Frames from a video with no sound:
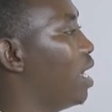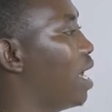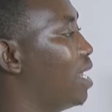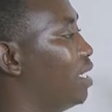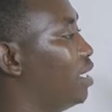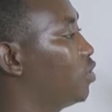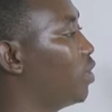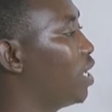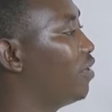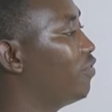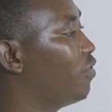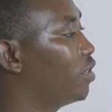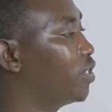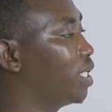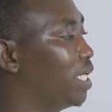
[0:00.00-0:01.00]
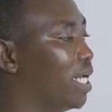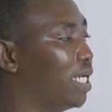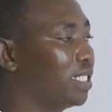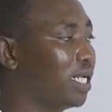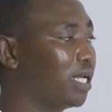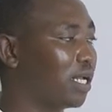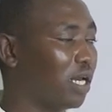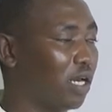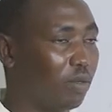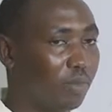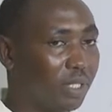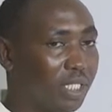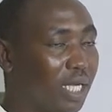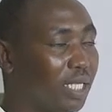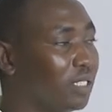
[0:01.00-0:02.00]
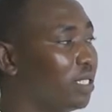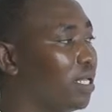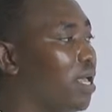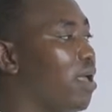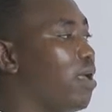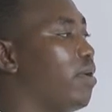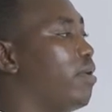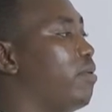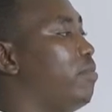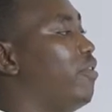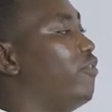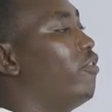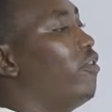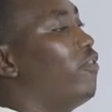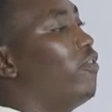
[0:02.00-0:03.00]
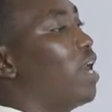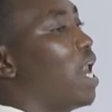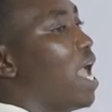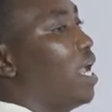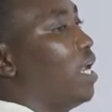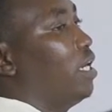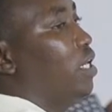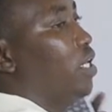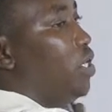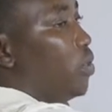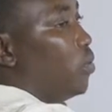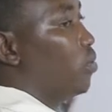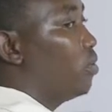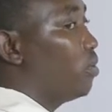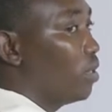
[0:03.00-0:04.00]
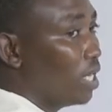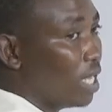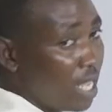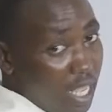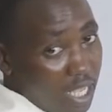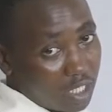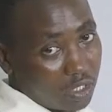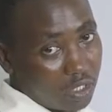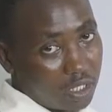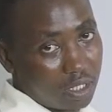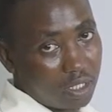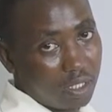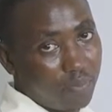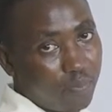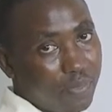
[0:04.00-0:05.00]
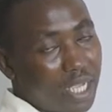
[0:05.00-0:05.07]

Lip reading: and it went for 210 kilometers before flying due east,